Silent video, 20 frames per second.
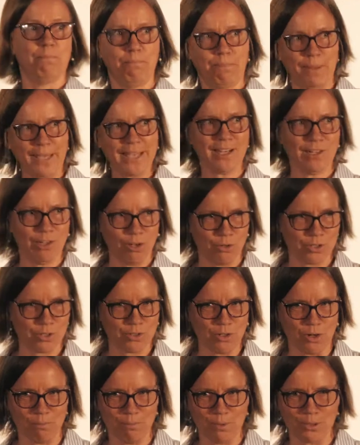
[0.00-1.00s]
bigger load
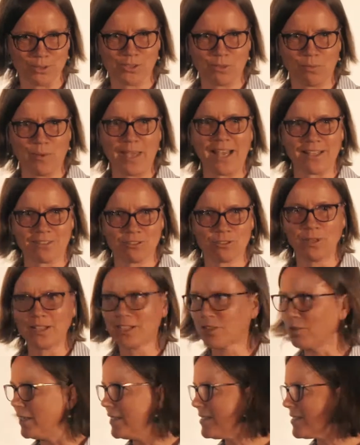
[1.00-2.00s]
of compost, so we had to
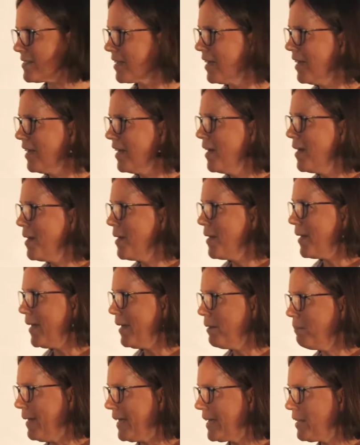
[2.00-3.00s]
increase
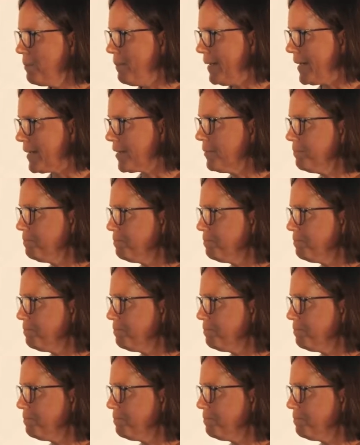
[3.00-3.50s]
and make it bigger.